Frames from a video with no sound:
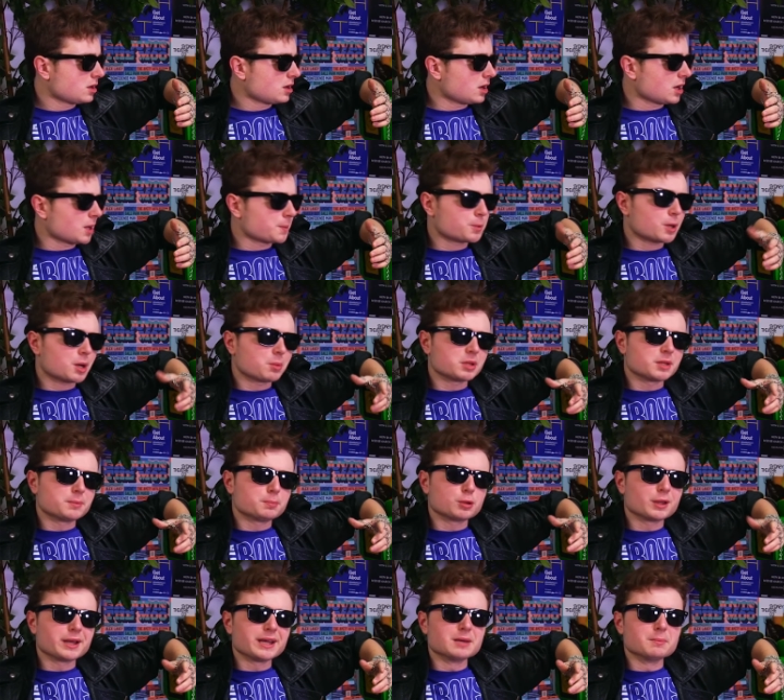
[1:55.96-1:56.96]
I probably
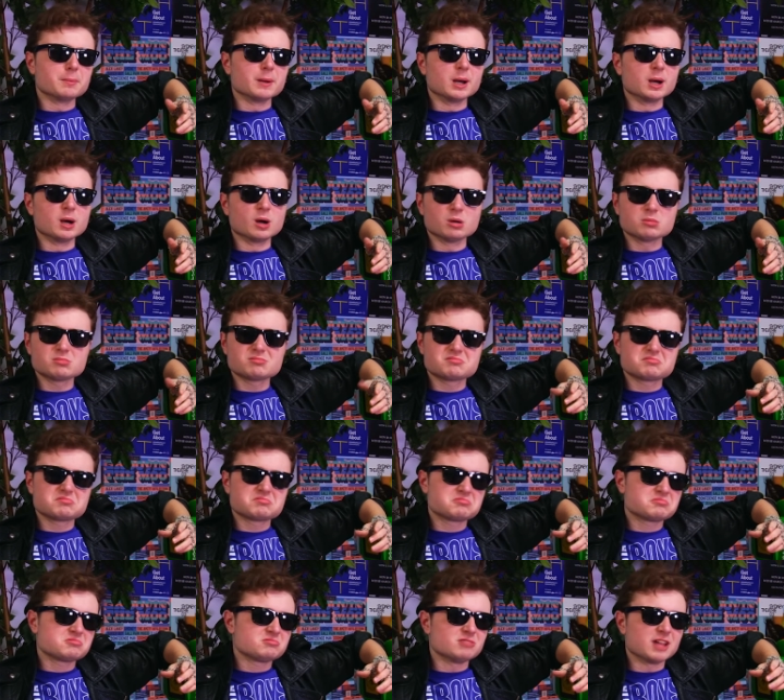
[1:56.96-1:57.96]
play about
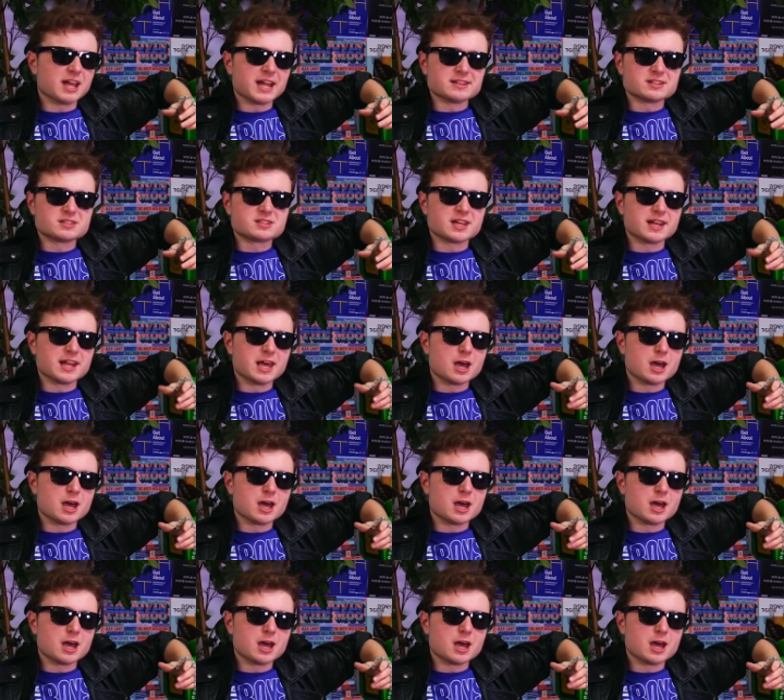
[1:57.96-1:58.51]
9 to 10